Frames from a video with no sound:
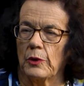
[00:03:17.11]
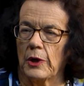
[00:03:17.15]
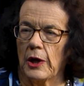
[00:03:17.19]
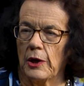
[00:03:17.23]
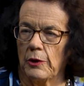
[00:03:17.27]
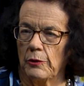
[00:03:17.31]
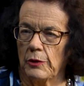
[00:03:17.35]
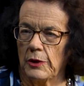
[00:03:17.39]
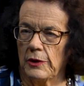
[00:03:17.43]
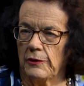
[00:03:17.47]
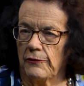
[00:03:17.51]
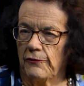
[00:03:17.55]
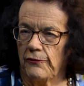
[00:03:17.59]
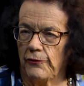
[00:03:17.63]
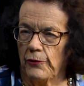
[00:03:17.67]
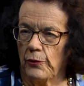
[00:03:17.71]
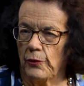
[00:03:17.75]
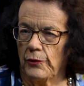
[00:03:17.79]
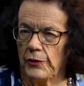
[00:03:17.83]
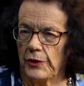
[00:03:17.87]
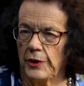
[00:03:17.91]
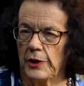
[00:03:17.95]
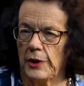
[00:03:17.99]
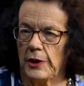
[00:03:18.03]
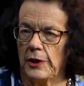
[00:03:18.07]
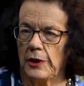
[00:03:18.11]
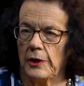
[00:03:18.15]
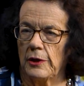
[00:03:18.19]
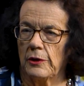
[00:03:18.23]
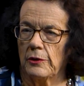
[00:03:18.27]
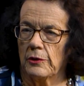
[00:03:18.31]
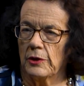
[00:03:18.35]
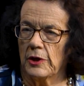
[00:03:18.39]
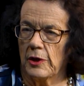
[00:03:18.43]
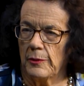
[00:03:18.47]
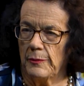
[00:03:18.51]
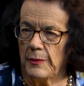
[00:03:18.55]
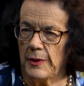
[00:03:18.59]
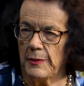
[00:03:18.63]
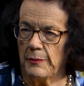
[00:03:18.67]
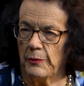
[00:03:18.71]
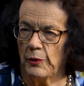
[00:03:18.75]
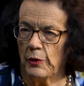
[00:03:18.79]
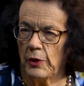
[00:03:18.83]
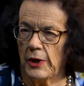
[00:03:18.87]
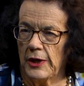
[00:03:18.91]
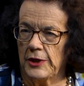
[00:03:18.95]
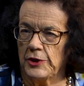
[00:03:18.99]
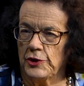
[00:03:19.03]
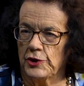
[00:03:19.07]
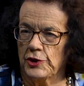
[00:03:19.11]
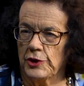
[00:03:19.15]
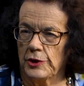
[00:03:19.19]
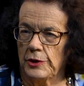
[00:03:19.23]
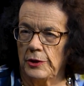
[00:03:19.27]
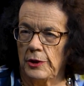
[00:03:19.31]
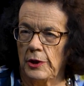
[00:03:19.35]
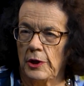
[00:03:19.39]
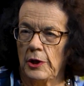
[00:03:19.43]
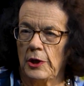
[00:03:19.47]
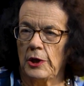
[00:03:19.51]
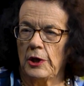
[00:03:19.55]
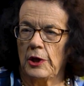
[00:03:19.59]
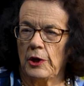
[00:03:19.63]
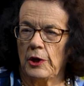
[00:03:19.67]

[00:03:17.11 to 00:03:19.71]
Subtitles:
going for the commemoration,